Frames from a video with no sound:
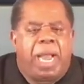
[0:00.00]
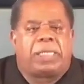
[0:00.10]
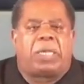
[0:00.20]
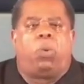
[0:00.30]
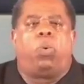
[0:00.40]

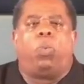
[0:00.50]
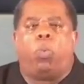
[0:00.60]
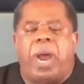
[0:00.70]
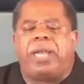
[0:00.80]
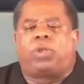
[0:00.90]
And so,
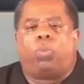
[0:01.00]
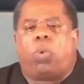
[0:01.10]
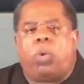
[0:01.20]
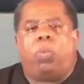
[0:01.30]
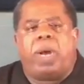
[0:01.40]
where's
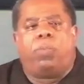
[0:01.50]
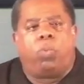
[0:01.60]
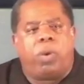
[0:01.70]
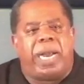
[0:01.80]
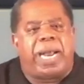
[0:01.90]

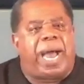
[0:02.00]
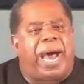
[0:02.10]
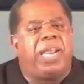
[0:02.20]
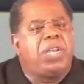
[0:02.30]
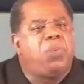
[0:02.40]
then?
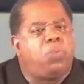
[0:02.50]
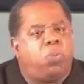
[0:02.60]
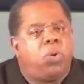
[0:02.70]
How do you?